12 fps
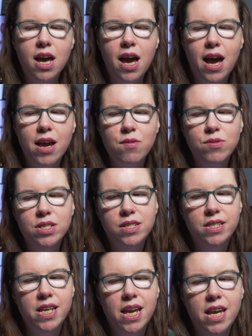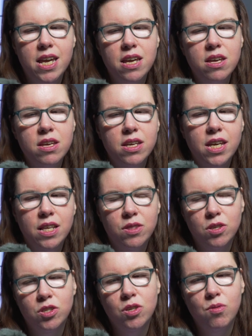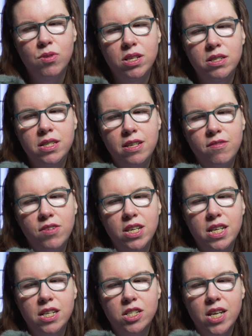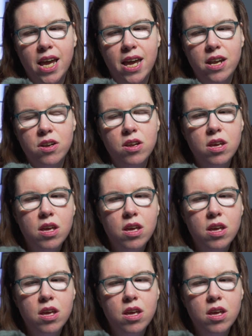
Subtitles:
I would say get the Sony ZV-E10.